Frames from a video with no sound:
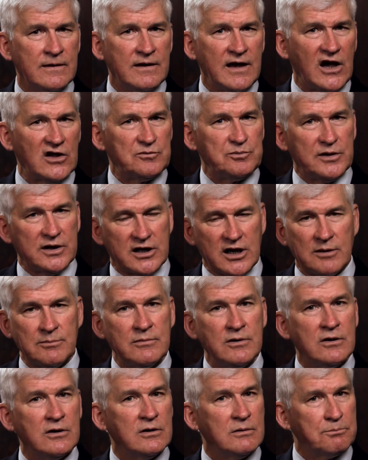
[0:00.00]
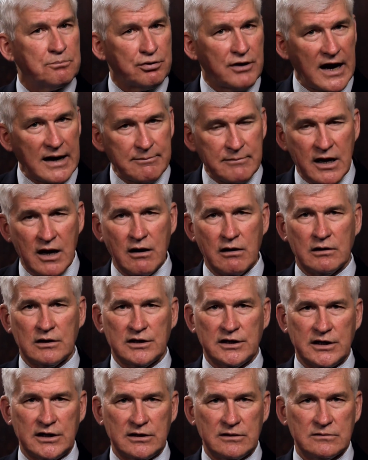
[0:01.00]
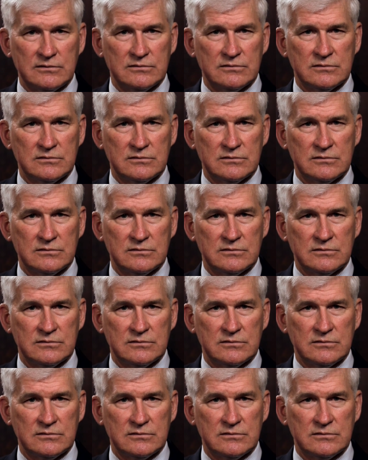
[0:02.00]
has become primarily